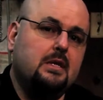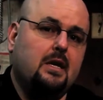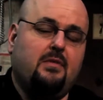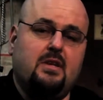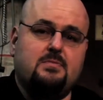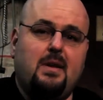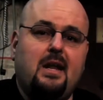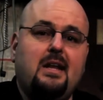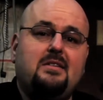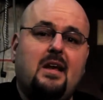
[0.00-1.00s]
If there's been
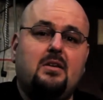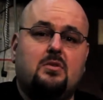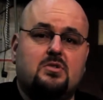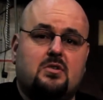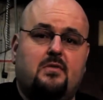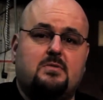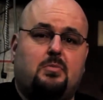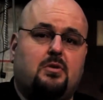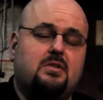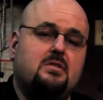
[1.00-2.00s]
any technical service
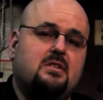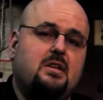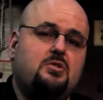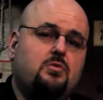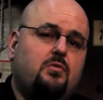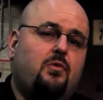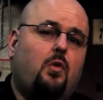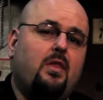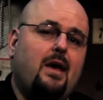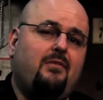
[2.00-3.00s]
bulletins issued
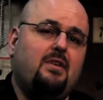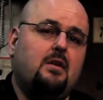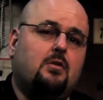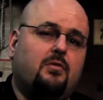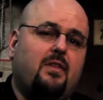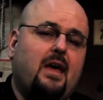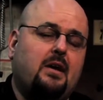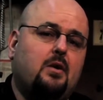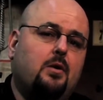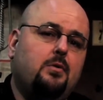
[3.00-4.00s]
for that vehicle for that
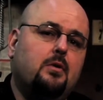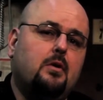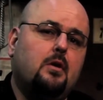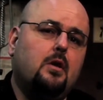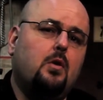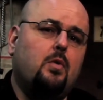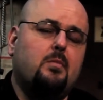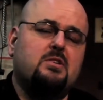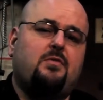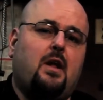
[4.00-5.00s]
code, we
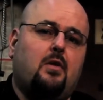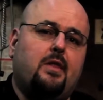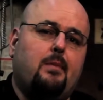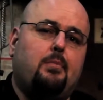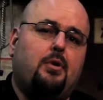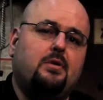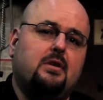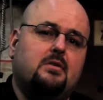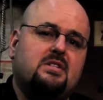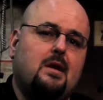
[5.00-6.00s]
must follow that
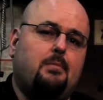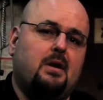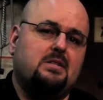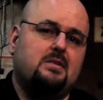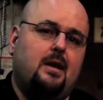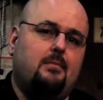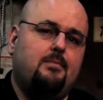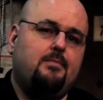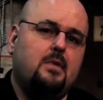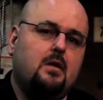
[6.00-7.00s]
bulletin step by step.
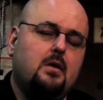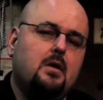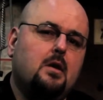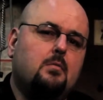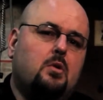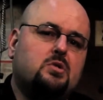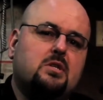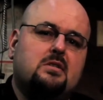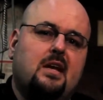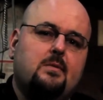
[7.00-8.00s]
Most of
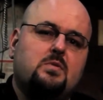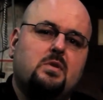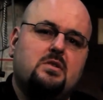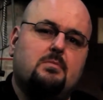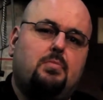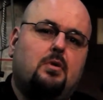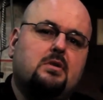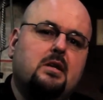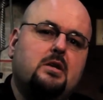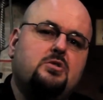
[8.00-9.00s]
the times when there's a
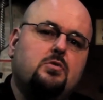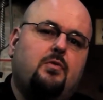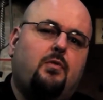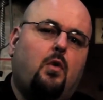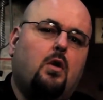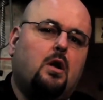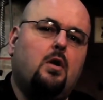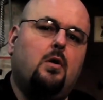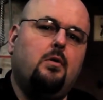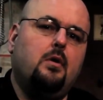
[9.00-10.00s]
bulletin issued for a
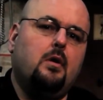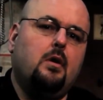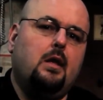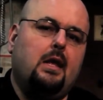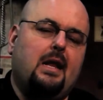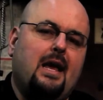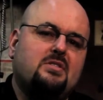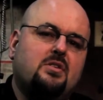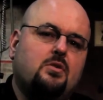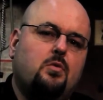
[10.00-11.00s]
code, it has
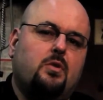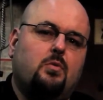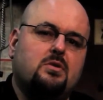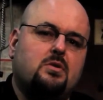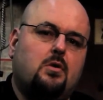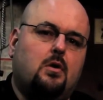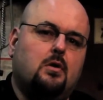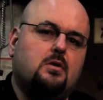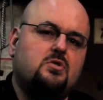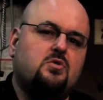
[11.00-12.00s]
to do with what's
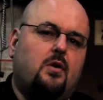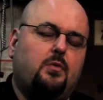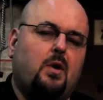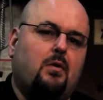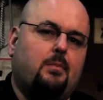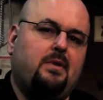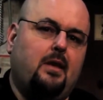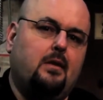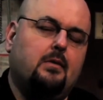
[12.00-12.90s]
called software update.